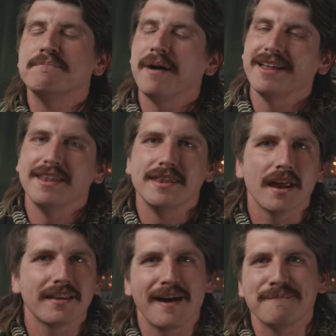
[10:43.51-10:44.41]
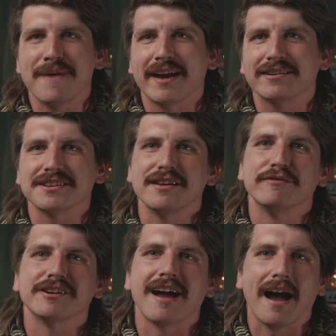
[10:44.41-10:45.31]
but none of that matters
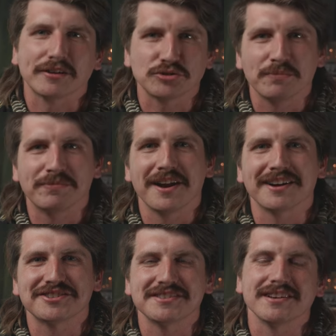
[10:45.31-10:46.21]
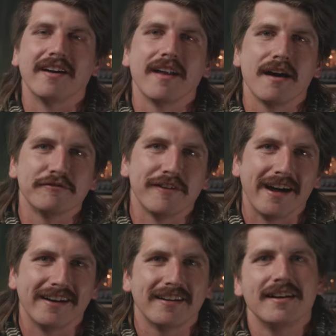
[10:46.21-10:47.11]
if your actual productions are not
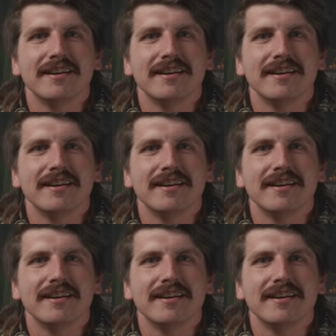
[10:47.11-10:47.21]
fire.